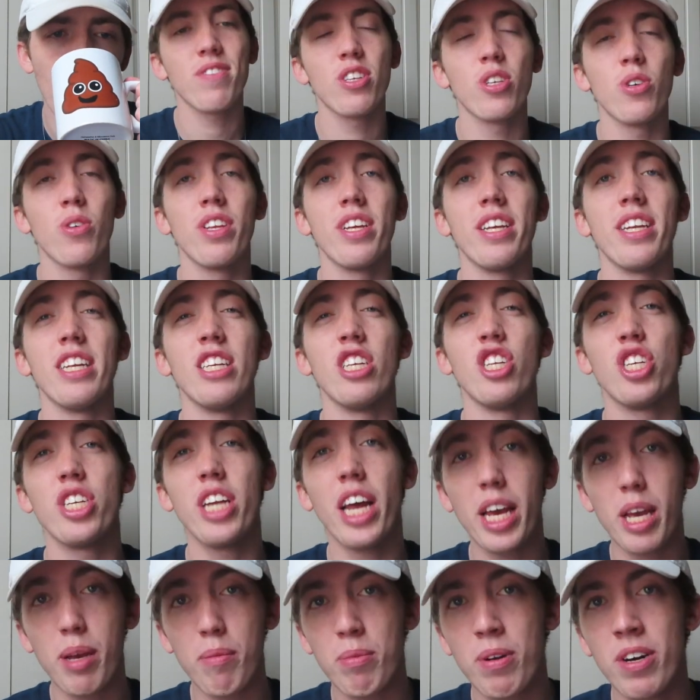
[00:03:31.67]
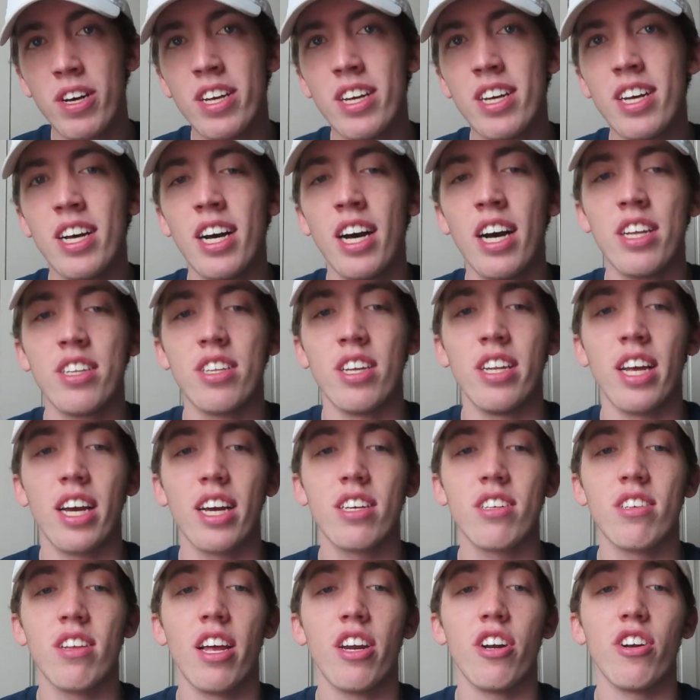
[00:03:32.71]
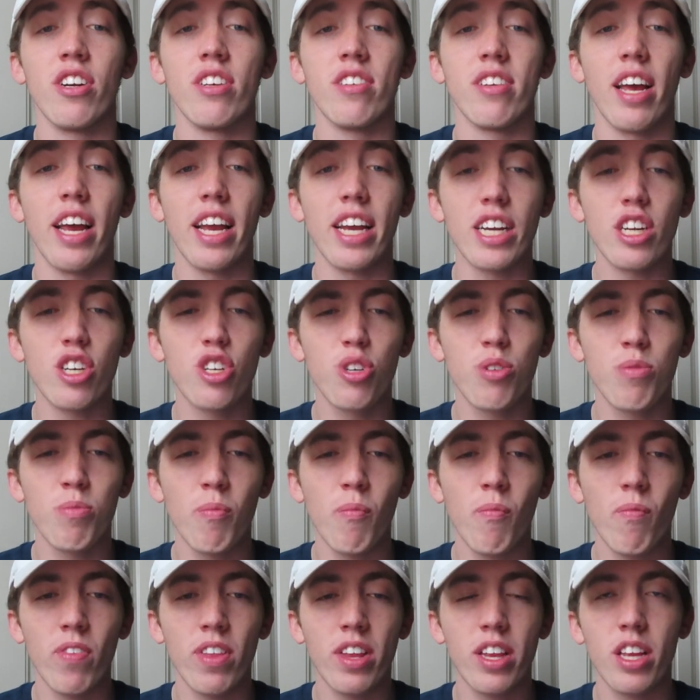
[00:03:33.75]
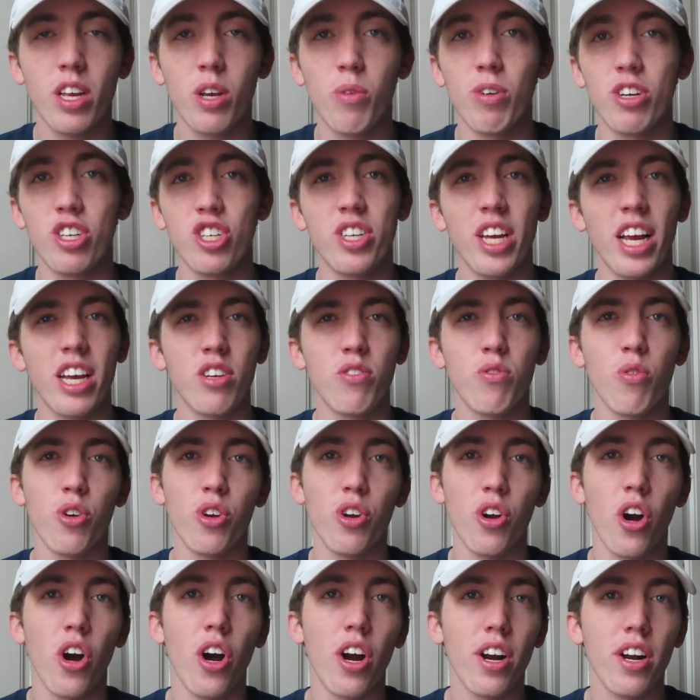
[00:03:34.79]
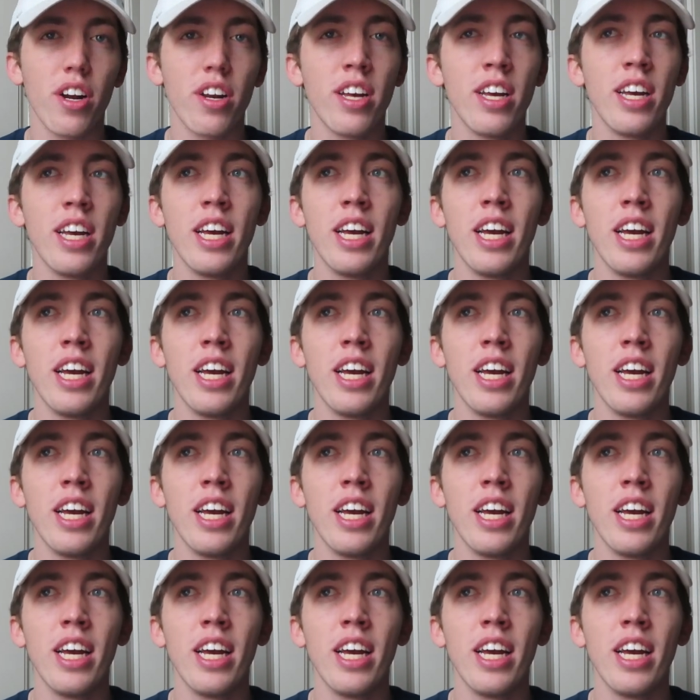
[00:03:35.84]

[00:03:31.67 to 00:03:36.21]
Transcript: So then in SHAPE, the next letter is H, which stands for your heart.